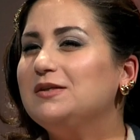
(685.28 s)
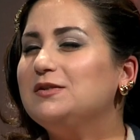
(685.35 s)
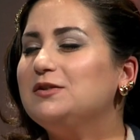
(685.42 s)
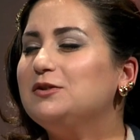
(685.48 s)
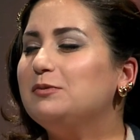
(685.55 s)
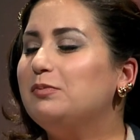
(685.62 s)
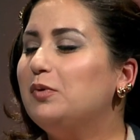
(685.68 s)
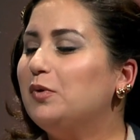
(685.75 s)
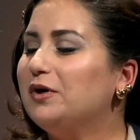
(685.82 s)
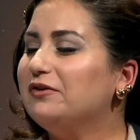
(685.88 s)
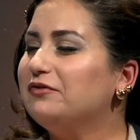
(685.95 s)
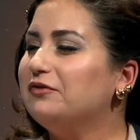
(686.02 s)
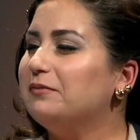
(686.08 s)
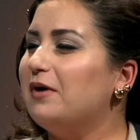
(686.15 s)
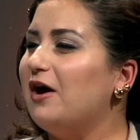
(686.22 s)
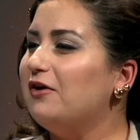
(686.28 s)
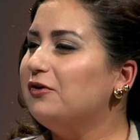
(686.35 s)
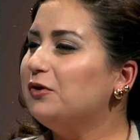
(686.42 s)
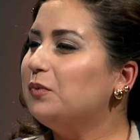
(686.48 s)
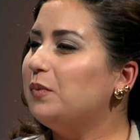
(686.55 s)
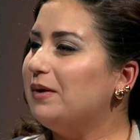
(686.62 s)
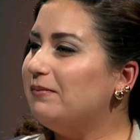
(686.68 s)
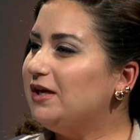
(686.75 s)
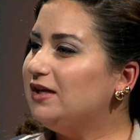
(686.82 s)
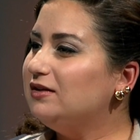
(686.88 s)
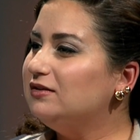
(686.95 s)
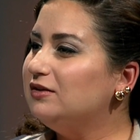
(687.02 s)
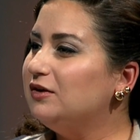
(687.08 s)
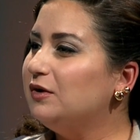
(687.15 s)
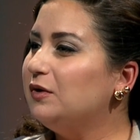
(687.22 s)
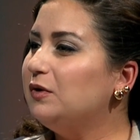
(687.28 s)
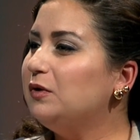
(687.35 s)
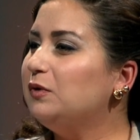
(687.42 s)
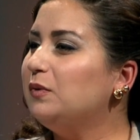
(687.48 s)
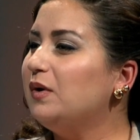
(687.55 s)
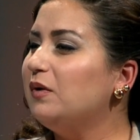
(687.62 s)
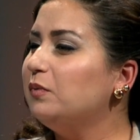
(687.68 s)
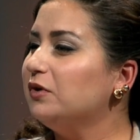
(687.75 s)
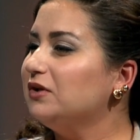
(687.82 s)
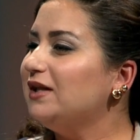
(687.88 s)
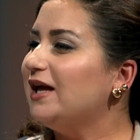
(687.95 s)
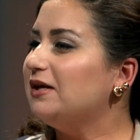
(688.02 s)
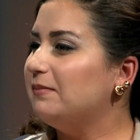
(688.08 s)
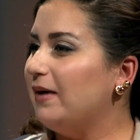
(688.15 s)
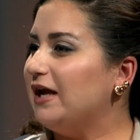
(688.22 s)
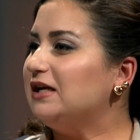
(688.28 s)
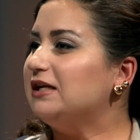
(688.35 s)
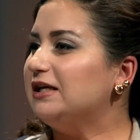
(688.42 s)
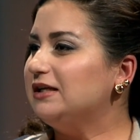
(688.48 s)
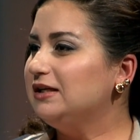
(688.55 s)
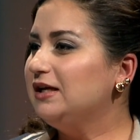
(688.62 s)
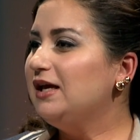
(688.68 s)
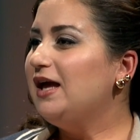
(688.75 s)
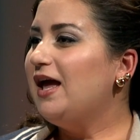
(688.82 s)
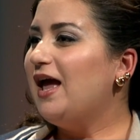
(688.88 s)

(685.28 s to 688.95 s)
support from other women who were like minded